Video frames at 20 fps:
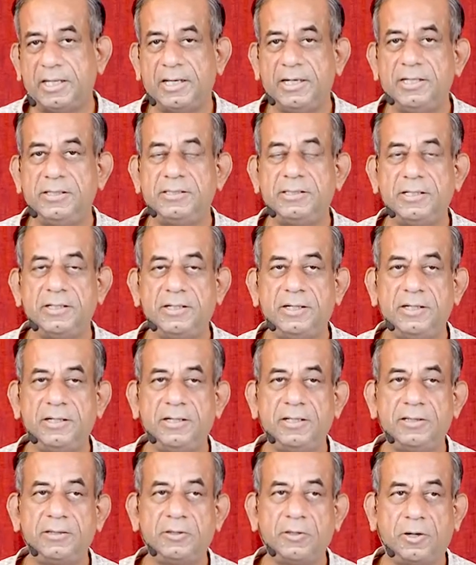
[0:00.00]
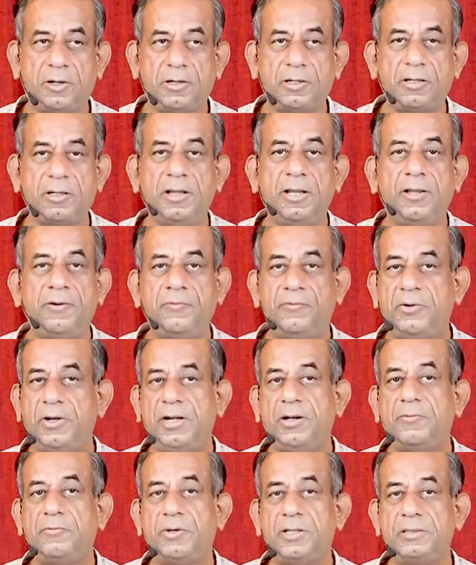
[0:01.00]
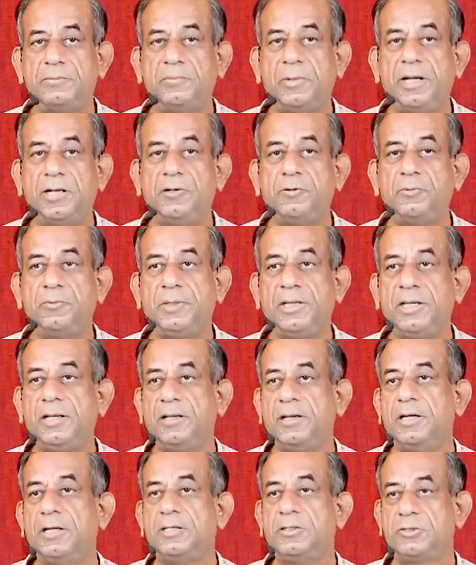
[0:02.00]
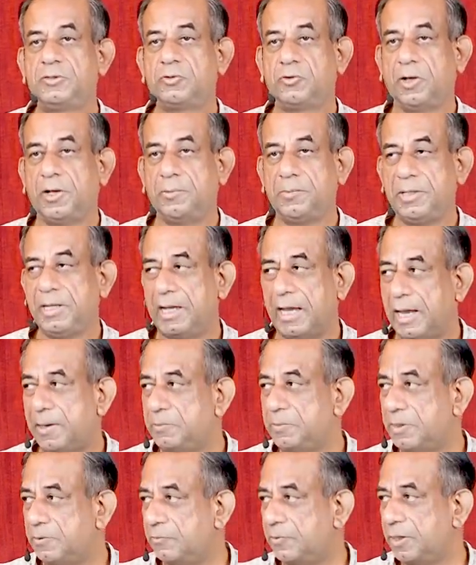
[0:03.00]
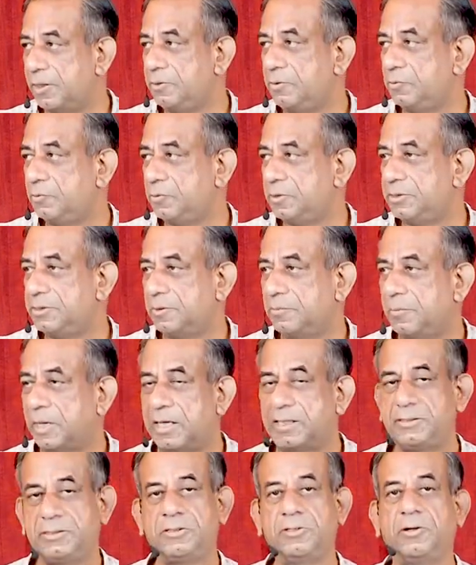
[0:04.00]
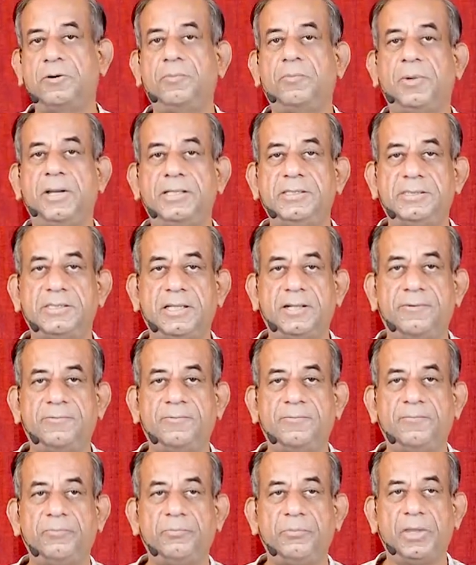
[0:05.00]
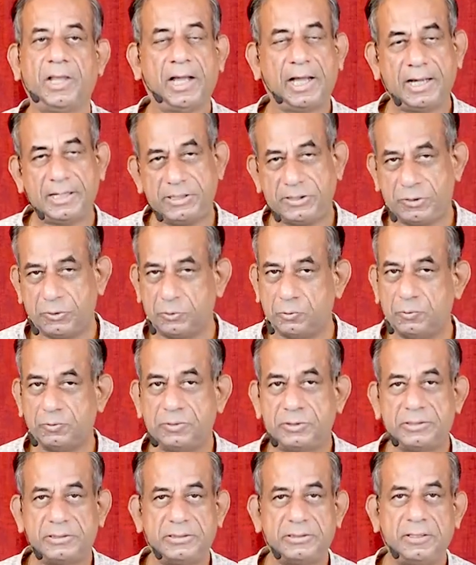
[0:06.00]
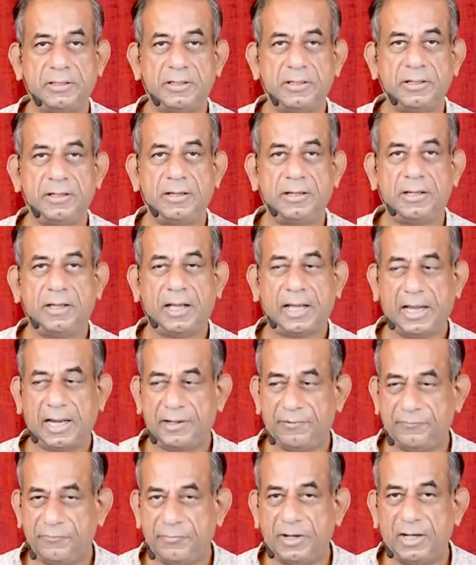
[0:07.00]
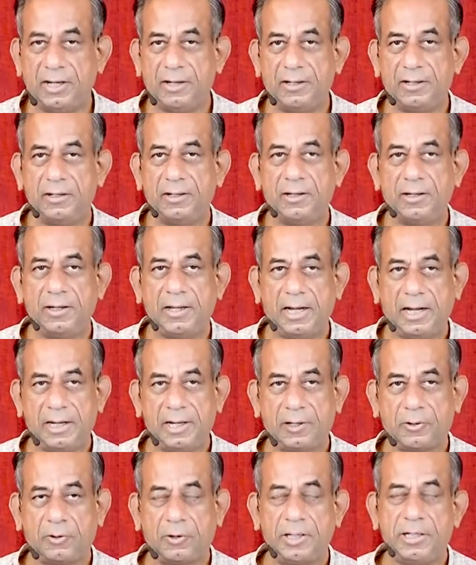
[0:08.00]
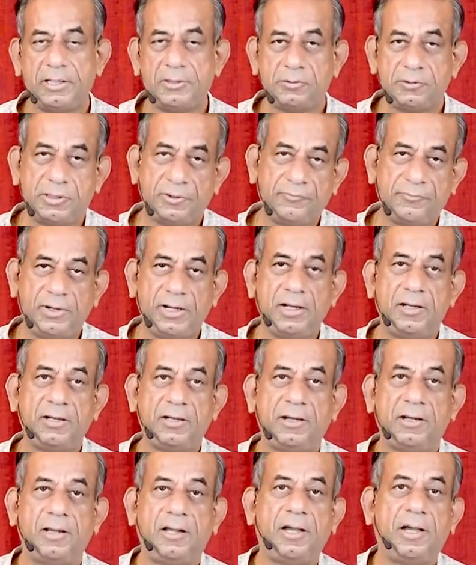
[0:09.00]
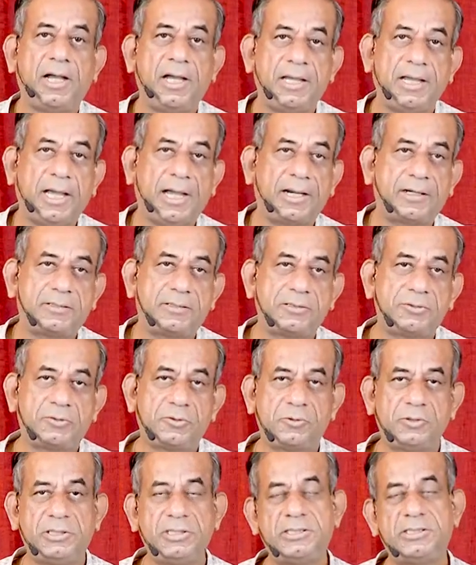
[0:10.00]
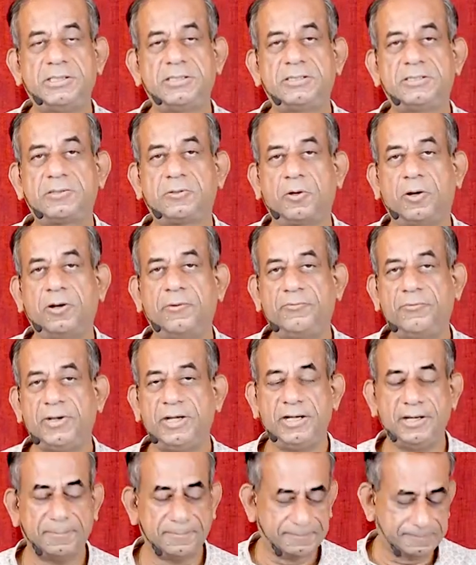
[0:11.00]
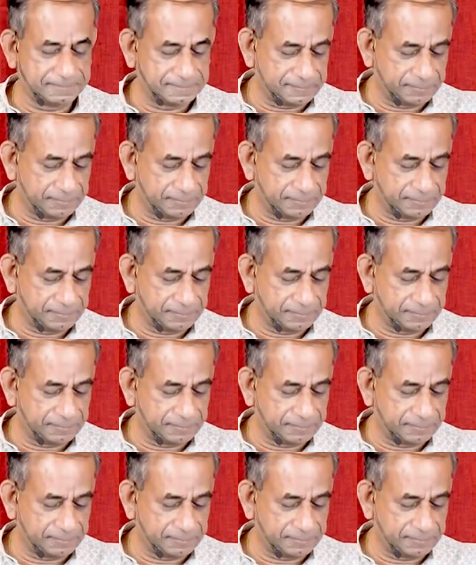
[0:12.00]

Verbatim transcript: the ancient Indian thought, freedom was meant to be Swami, I am the one who is the master of myself. I choose, I will, and according to the will, I act. So this is called freedom.